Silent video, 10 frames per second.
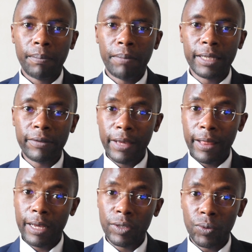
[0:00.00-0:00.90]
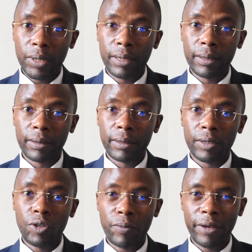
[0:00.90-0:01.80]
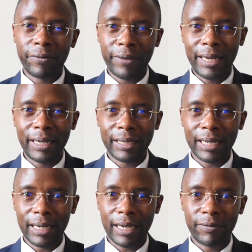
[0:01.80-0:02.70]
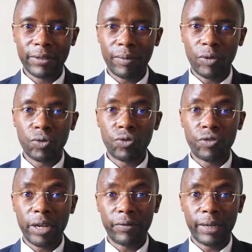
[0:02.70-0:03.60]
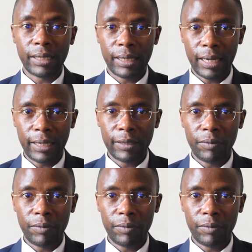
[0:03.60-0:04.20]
But even that one, you may find it uncomfortable to drive at night